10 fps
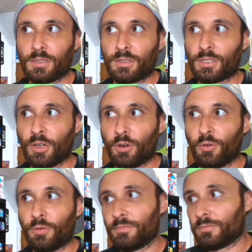
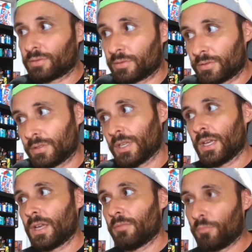So
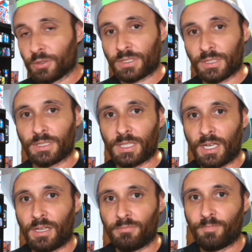most of the
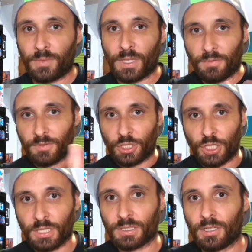time, if a
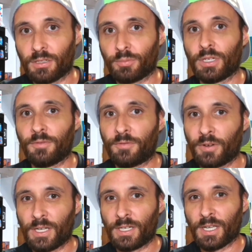chick is going to bring a
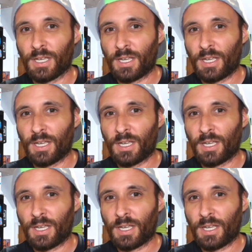friend,